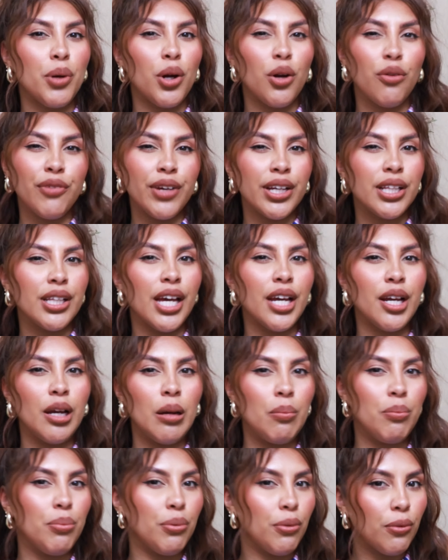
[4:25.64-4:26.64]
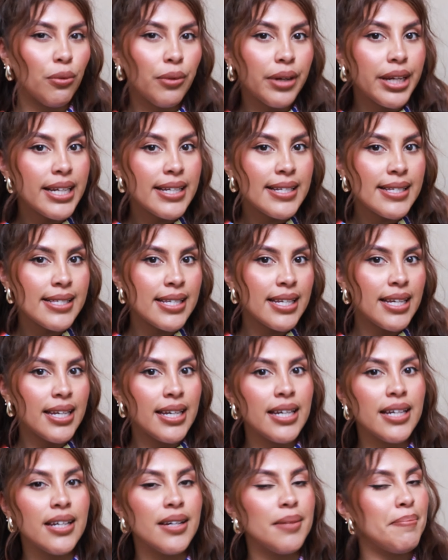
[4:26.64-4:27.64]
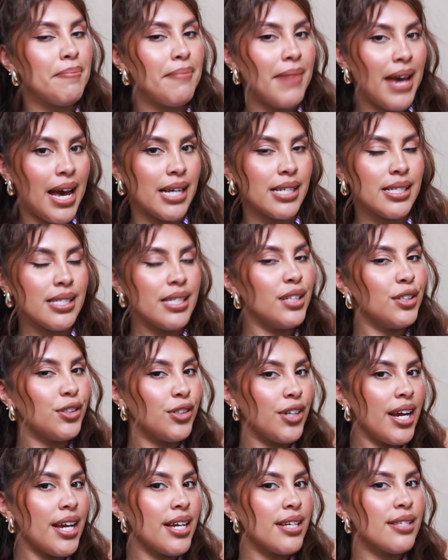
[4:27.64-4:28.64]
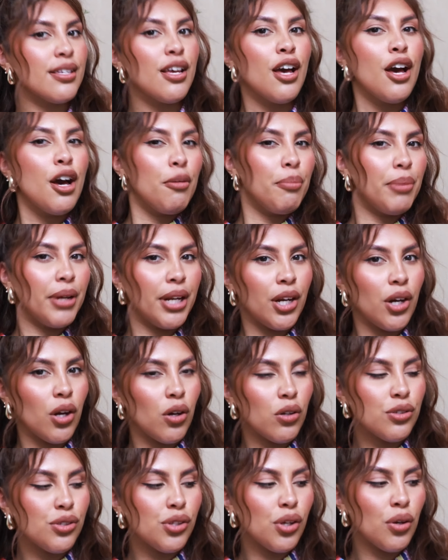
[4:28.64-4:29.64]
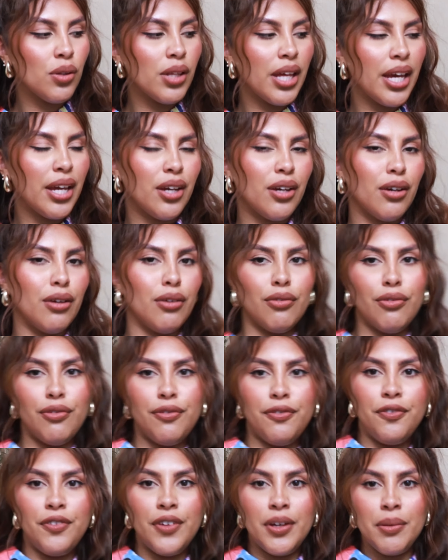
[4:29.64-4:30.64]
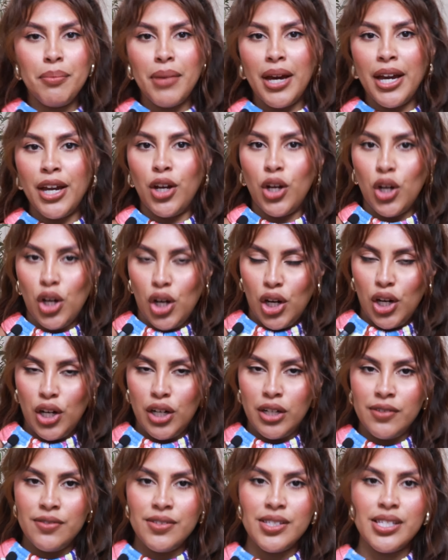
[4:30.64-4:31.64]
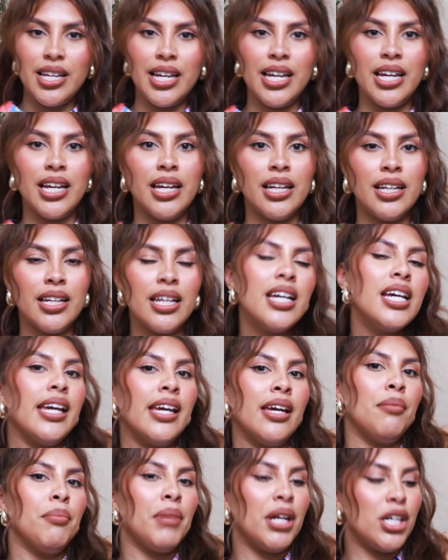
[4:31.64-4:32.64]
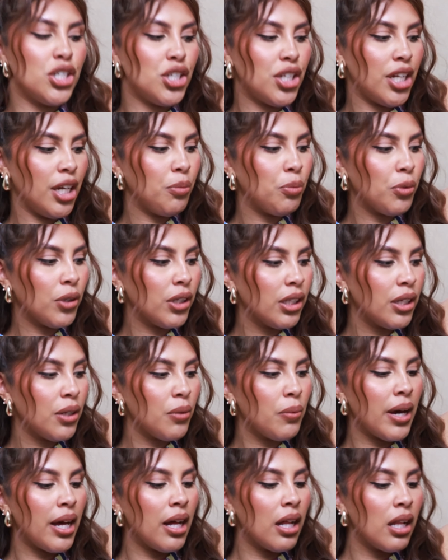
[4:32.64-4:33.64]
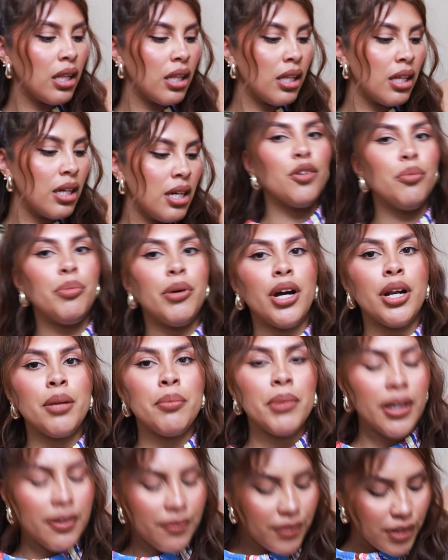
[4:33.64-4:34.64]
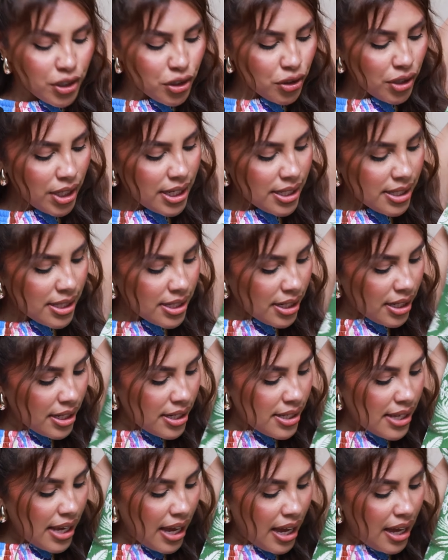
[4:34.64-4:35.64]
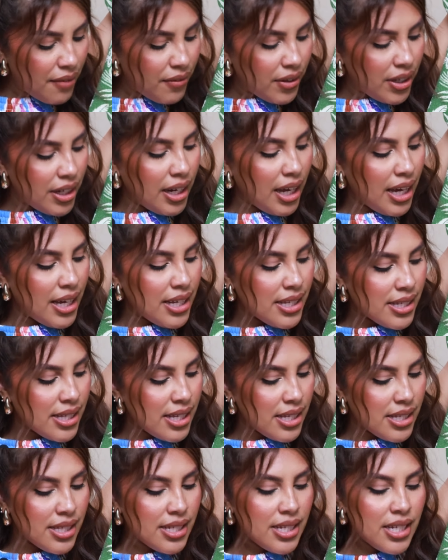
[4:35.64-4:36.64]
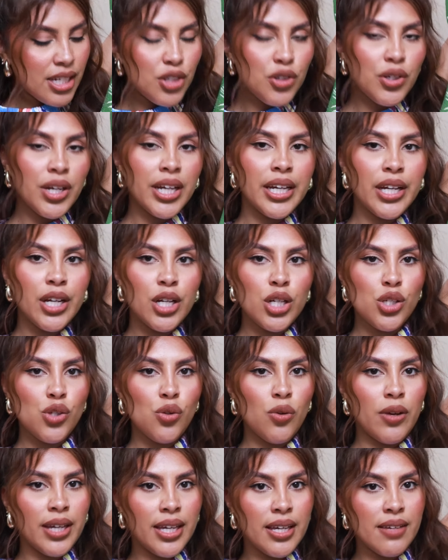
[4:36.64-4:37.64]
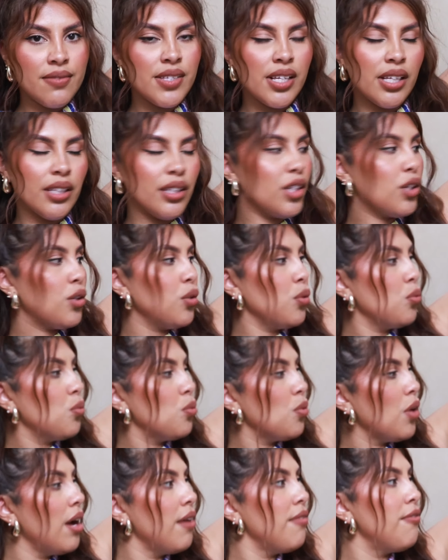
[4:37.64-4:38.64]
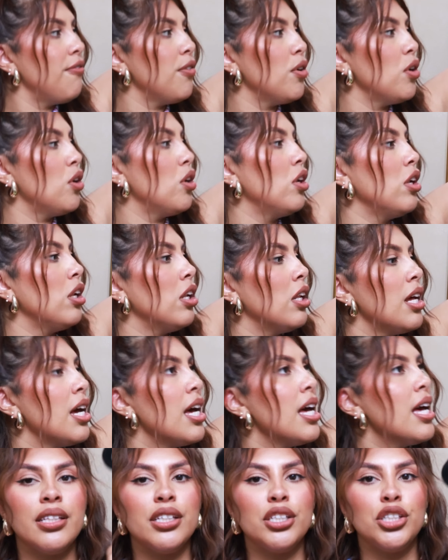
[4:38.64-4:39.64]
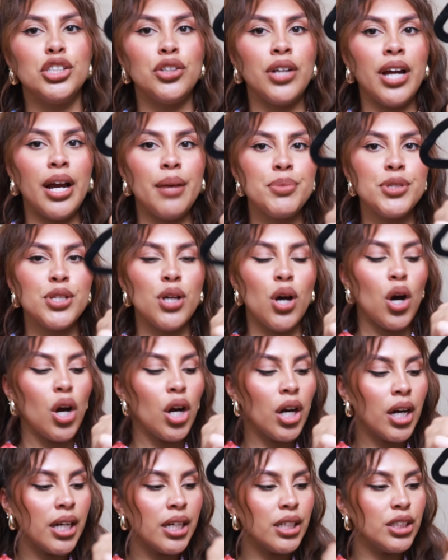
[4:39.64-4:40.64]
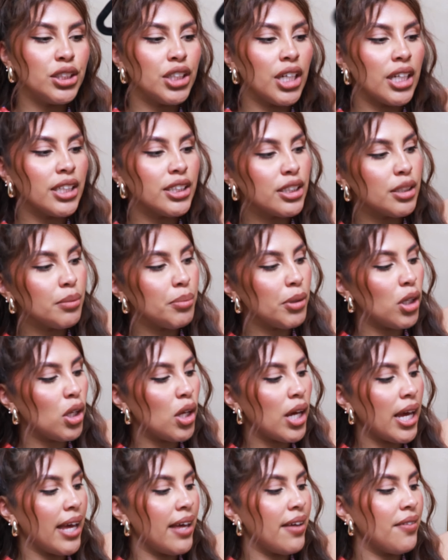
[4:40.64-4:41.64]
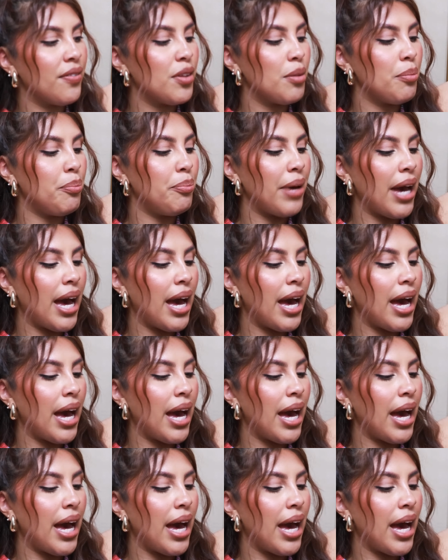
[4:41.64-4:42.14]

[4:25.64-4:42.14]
the perfect, like, breezy maxi dress but it also like fit my curves and hit my shape really well. The bottom of the dress does have a nice stitch right here, so it gives a little ruffle. The straps are adjustable, and the